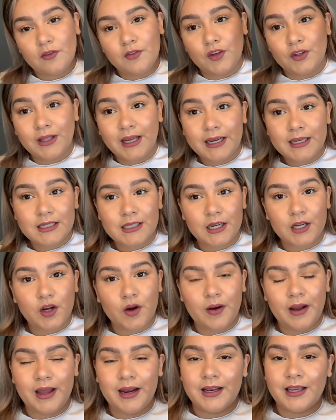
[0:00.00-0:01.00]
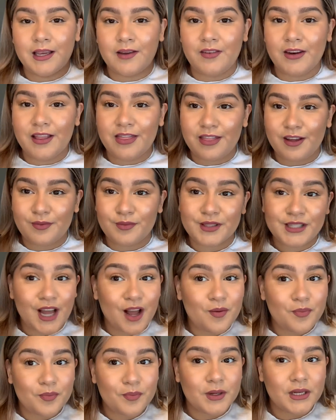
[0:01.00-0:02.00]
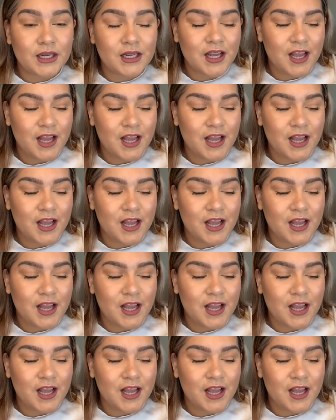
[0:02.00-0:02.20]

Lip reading: If you liked it, go ahead and give it a thumbs up.